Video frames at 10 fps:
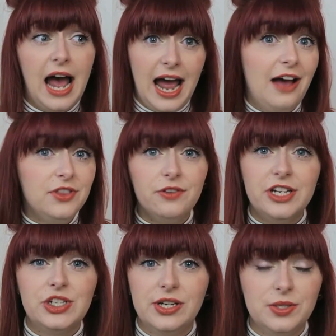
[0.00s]
I have the
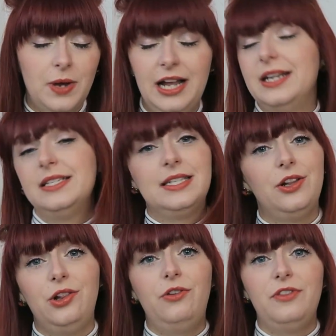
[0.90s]
original as well, and I
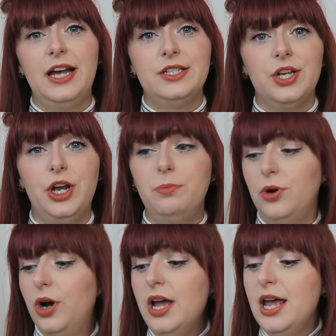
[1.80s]
still love that too,
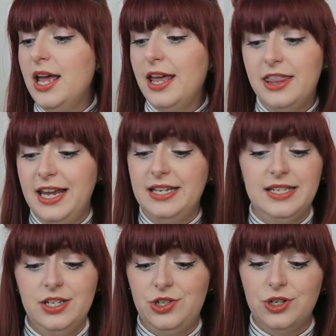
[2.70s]
but
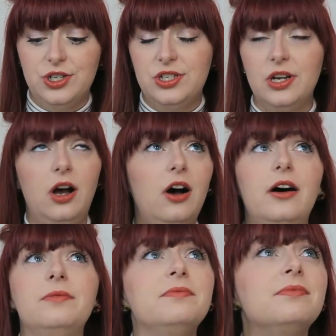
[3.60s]
this is just,
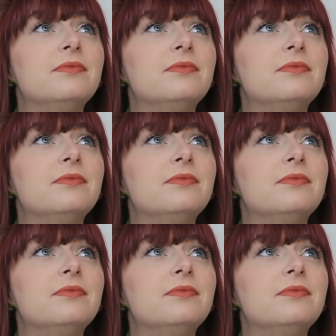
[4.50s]
oh,